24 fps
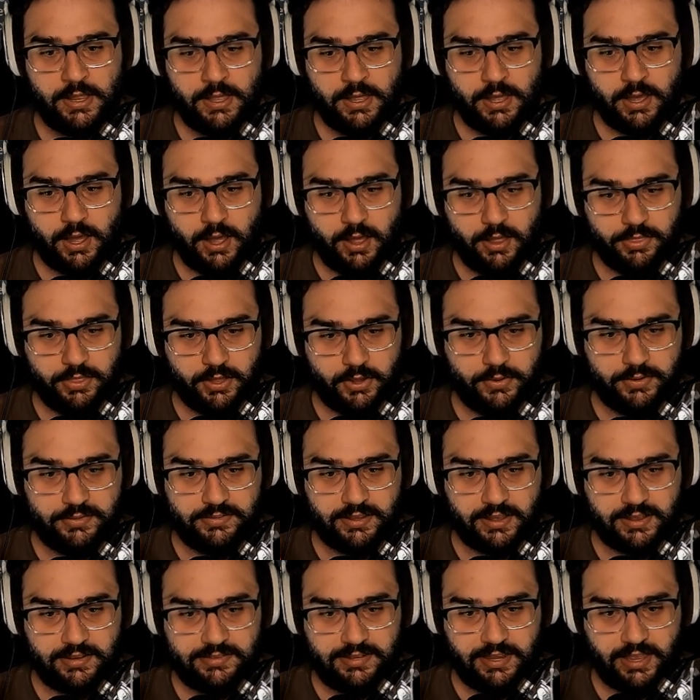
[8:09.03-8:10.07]
although it
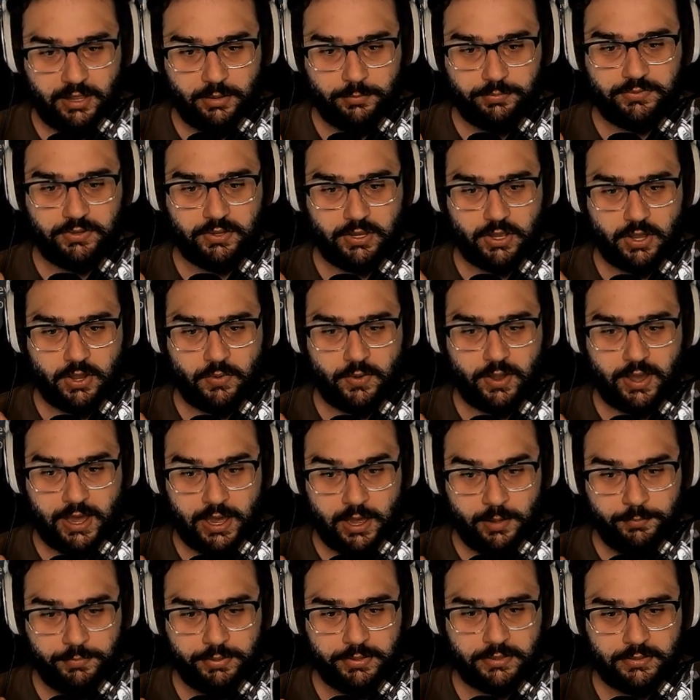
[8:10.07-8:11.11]
does help to go
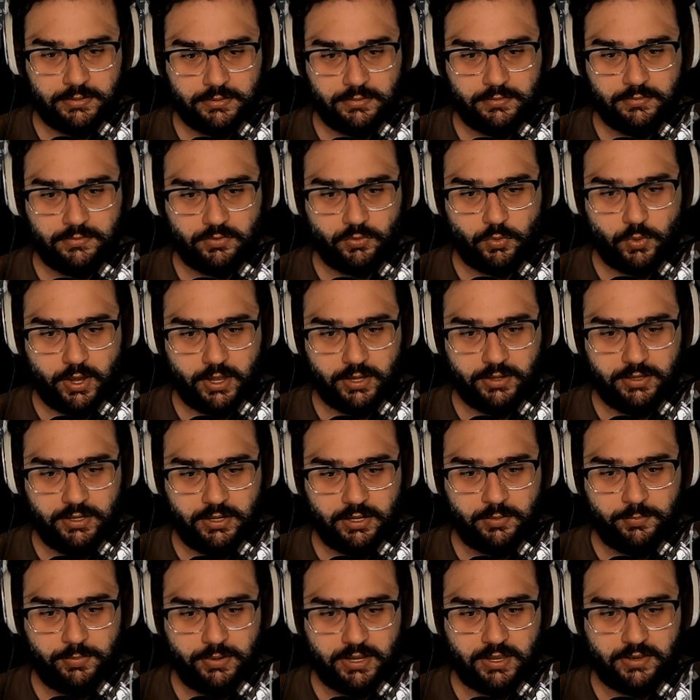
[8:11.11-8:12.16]
up squad
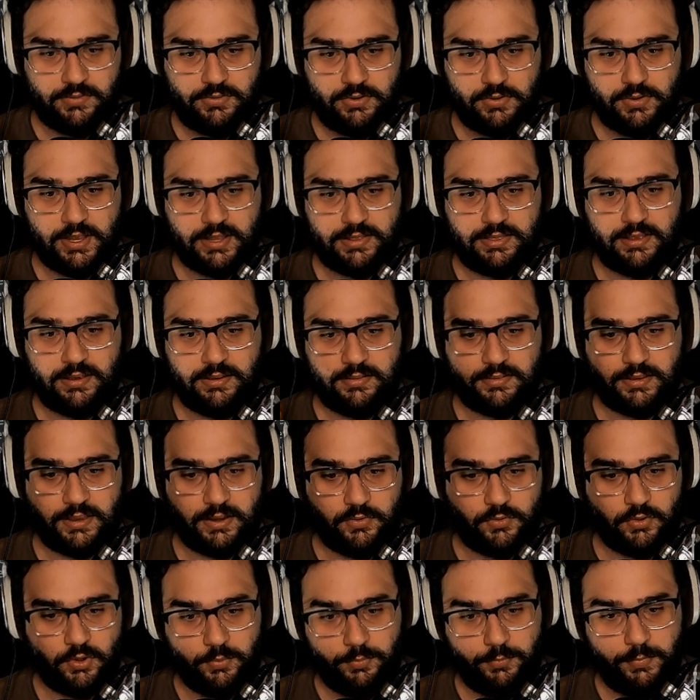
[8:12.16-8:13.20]
leader because you get things
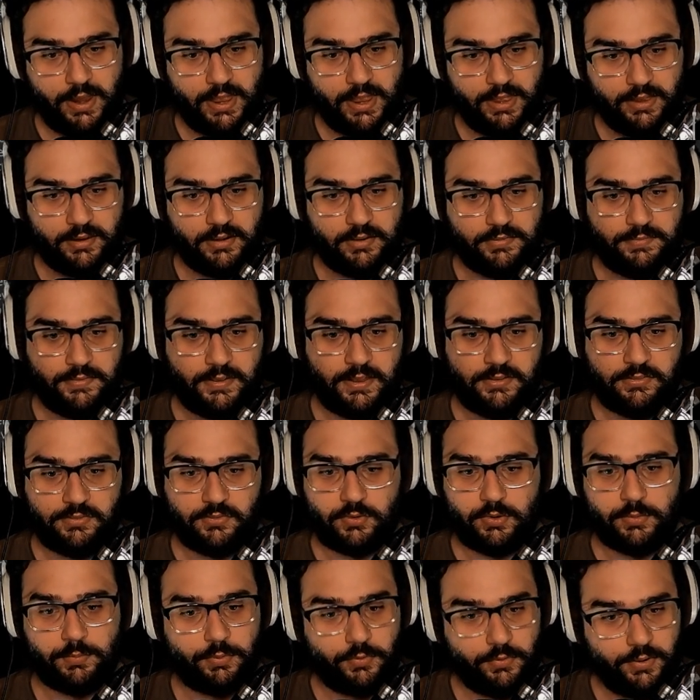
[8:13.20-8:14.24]
like group melee defense,
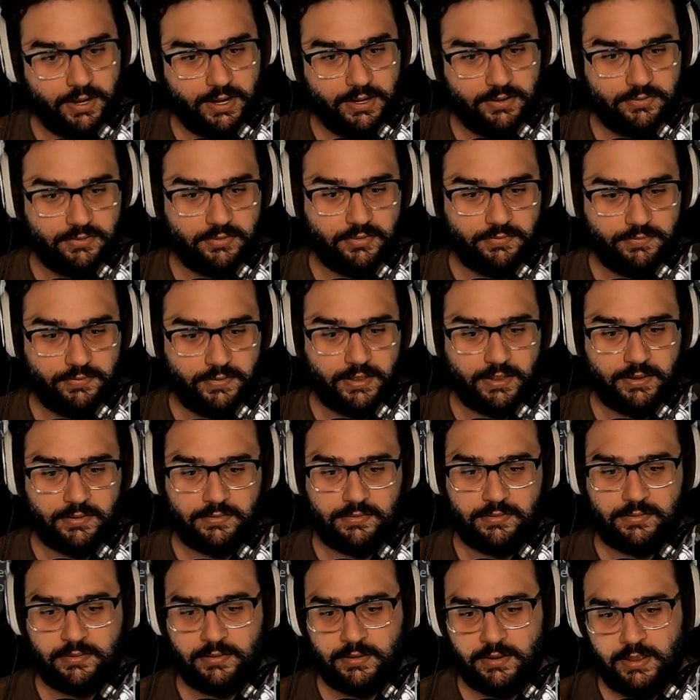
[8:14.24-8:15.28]
group range
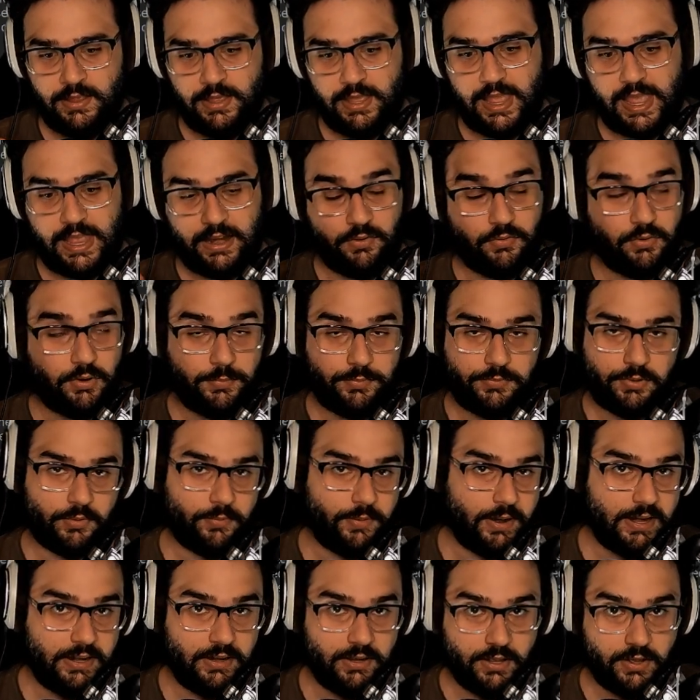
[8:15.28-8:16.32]
defense, and group
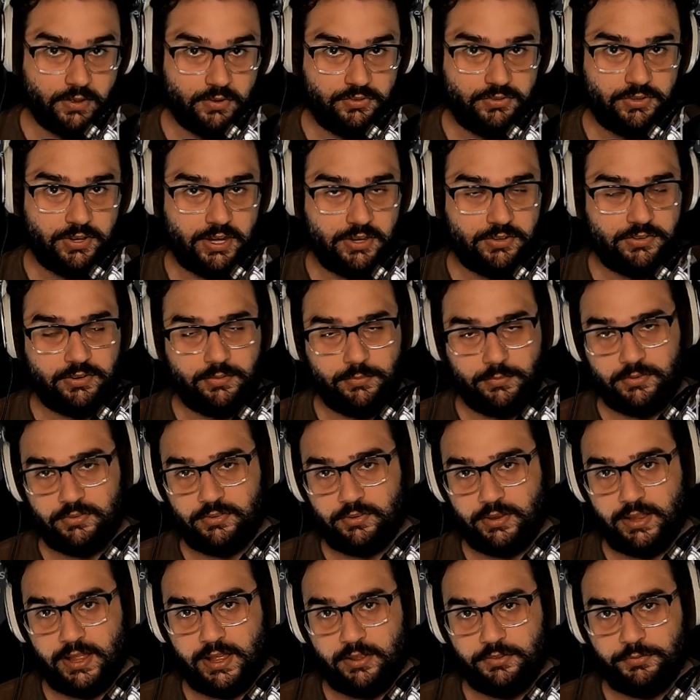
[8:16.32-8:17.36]
terrain negotiation, which
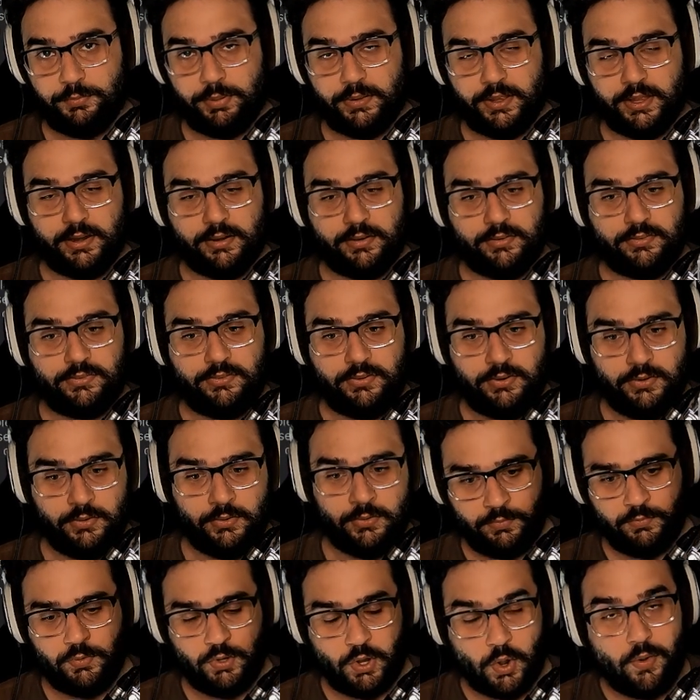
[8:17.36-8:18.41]
allows players
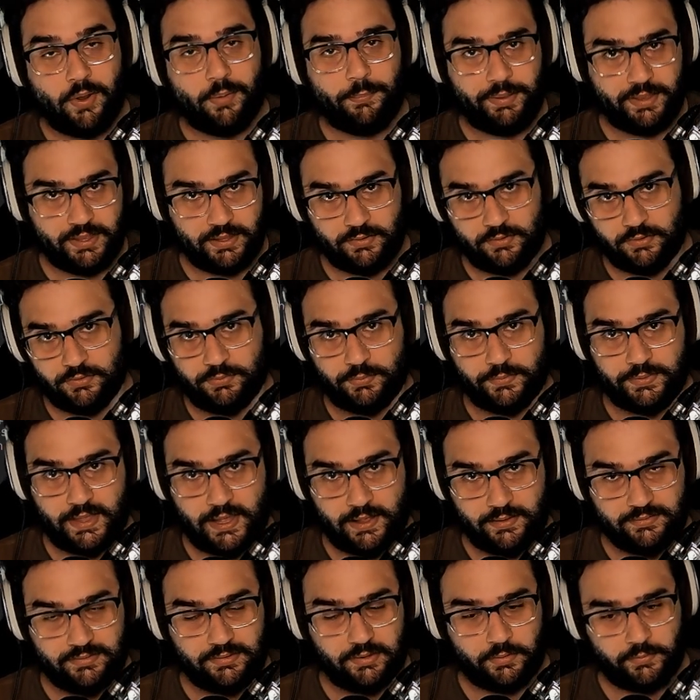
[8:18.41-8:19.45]
to go up hills
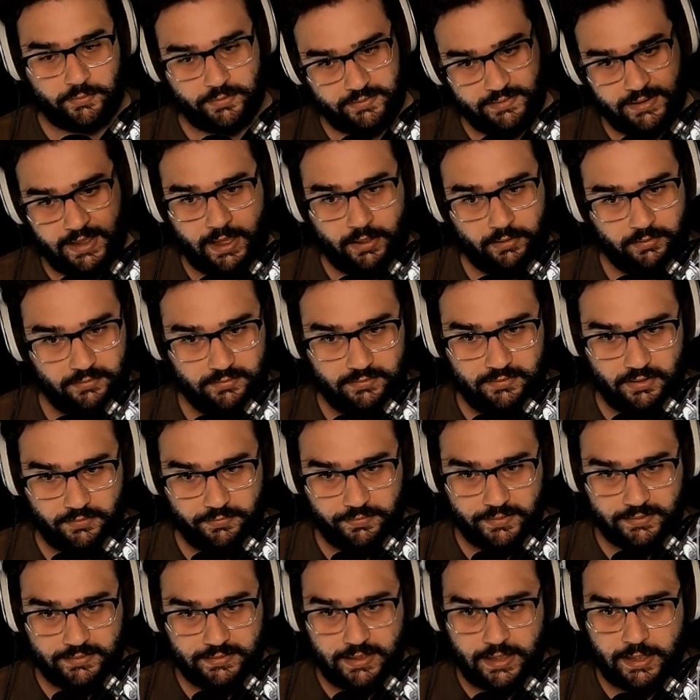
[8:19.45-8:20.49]
without slowing down and stuff
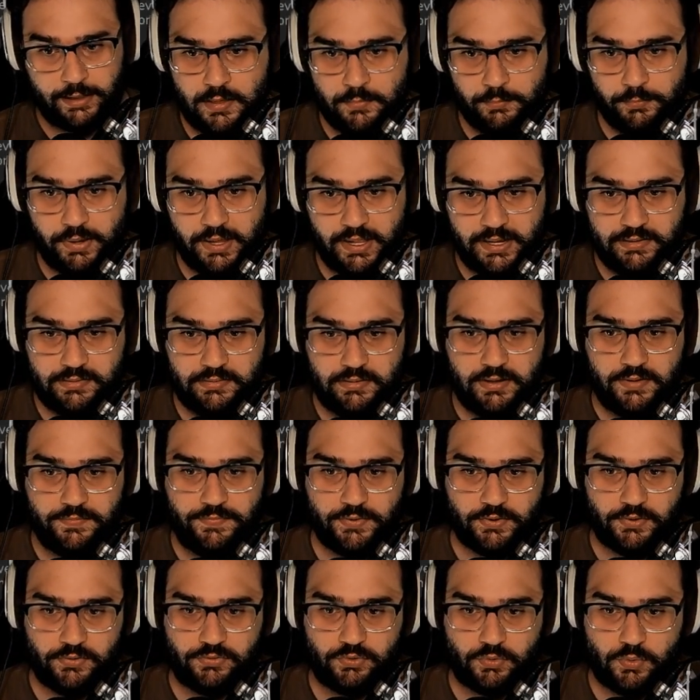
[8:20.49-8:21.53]
like that. But if
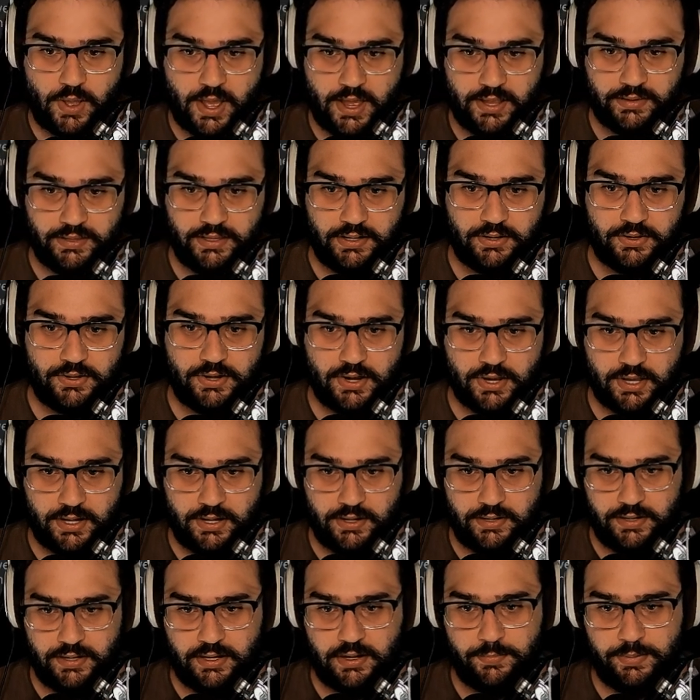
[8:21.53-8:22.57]
you're a squad leader, you're going
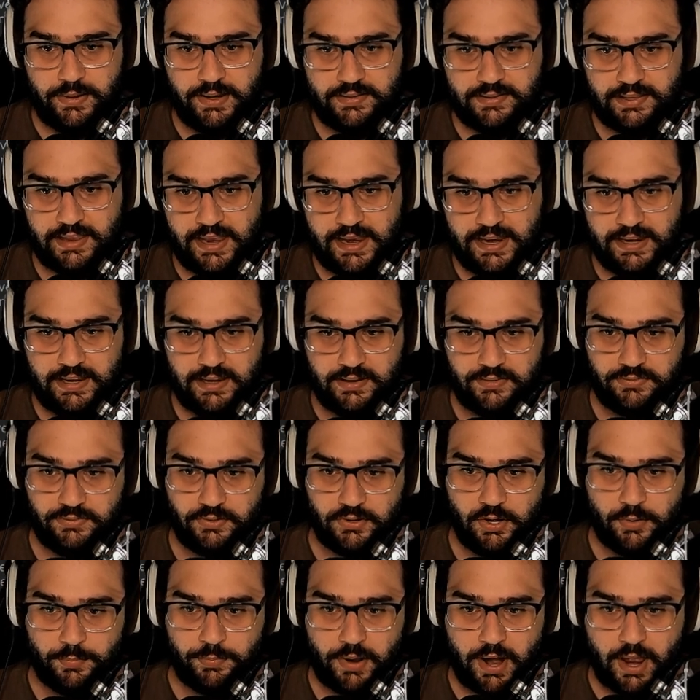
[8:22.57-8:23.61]
to need to be tanky. So
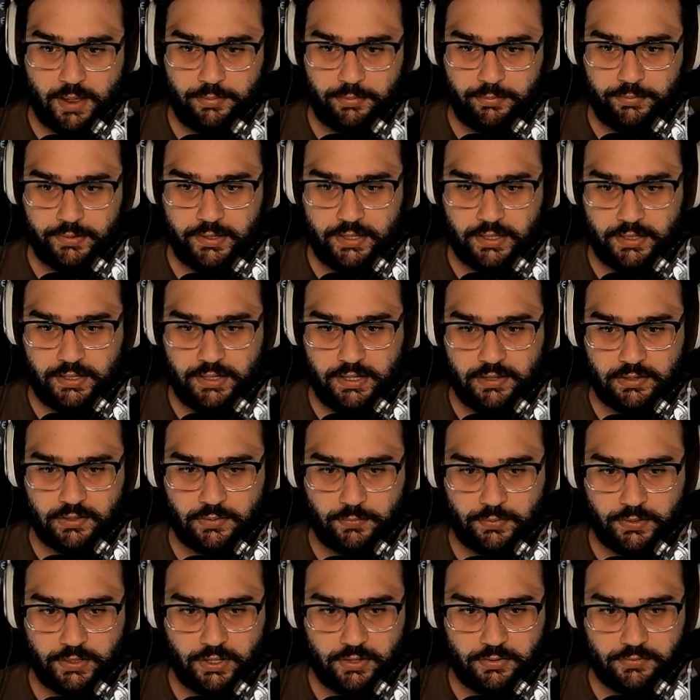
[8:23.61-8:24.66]
you're probably going to either
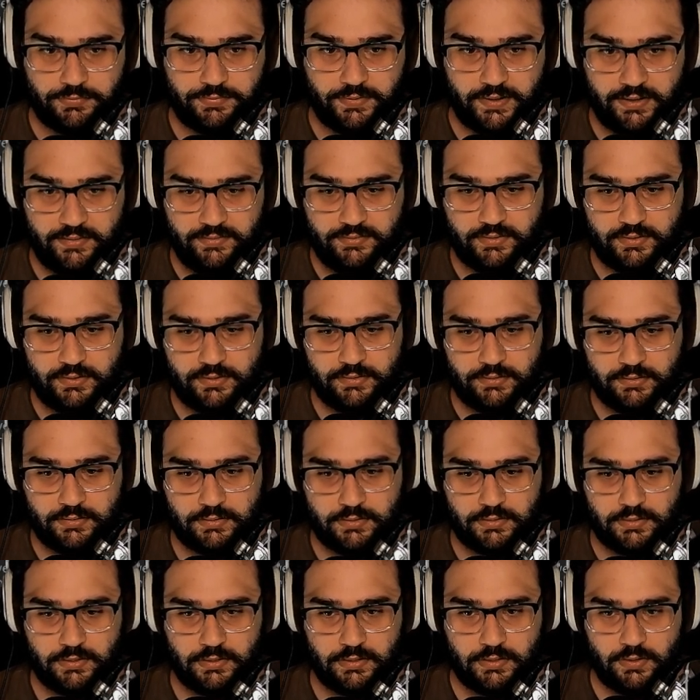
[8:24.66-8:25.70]
want to go fencer,
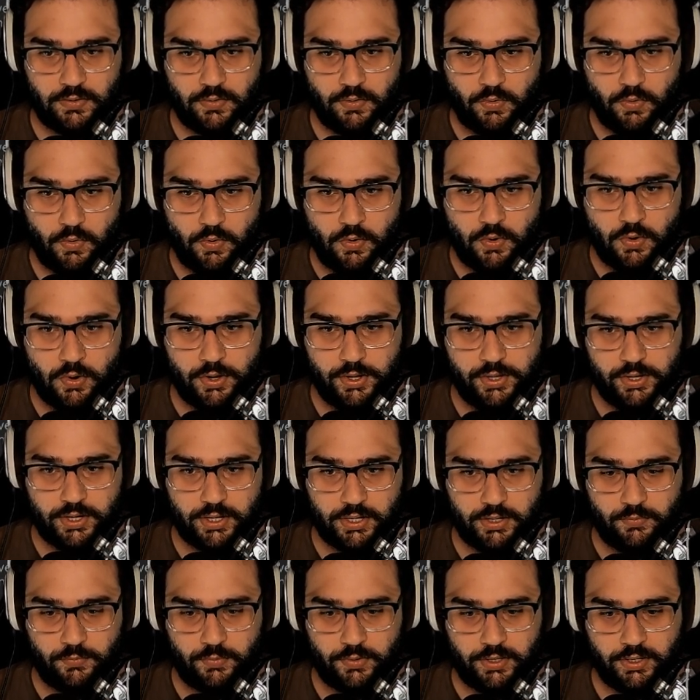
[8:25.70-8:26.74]
or you're
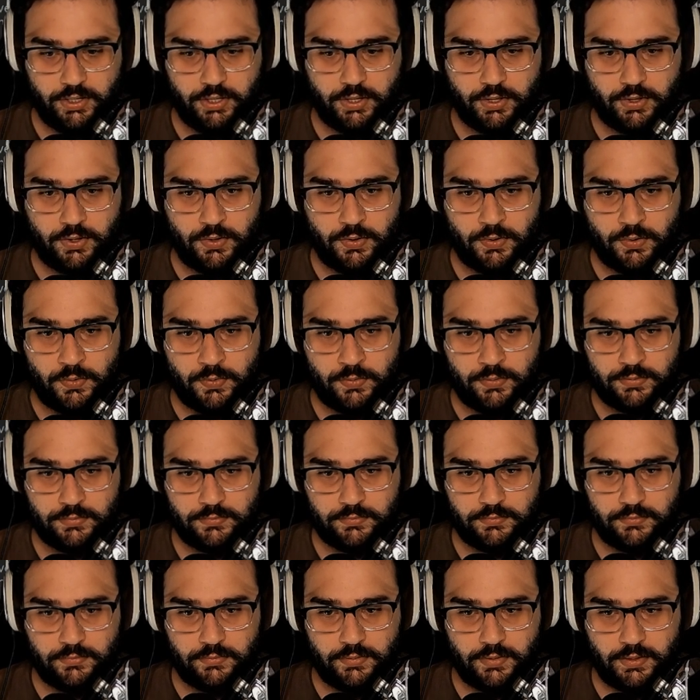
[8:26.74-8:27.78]
going to want to go,
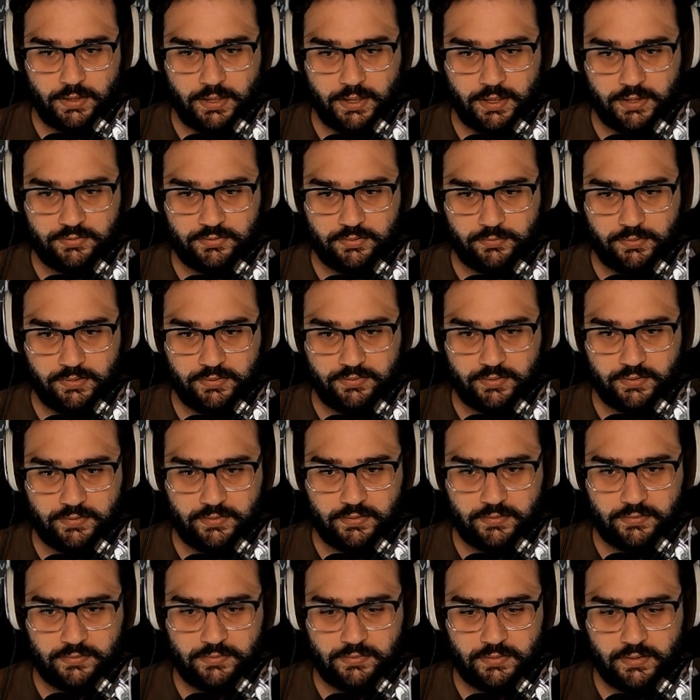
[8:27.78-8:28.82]
I should reset
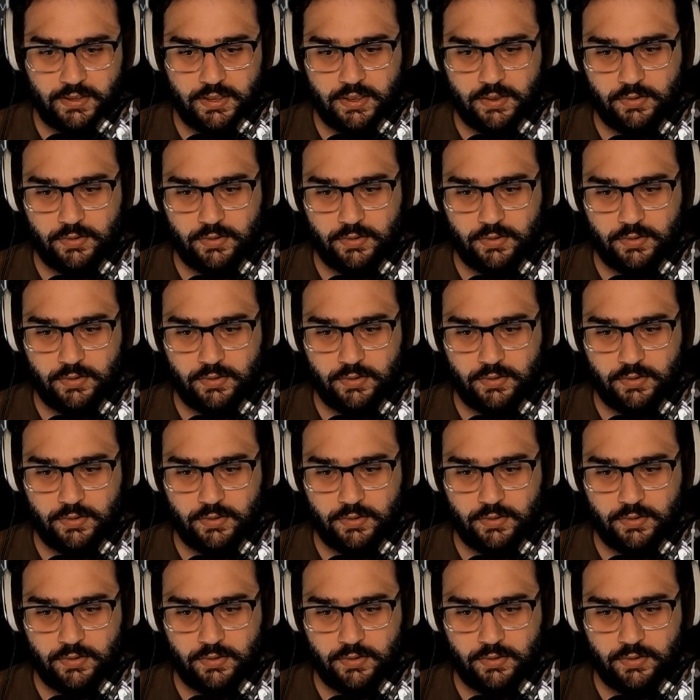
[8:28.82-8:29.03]
this.